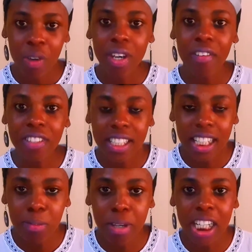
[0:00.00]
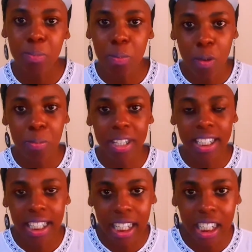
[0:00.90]
We have seen many people being
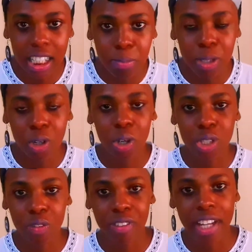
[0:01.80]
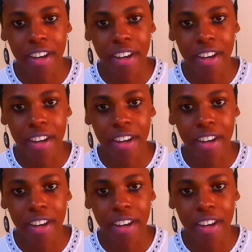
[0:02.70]
killed because of their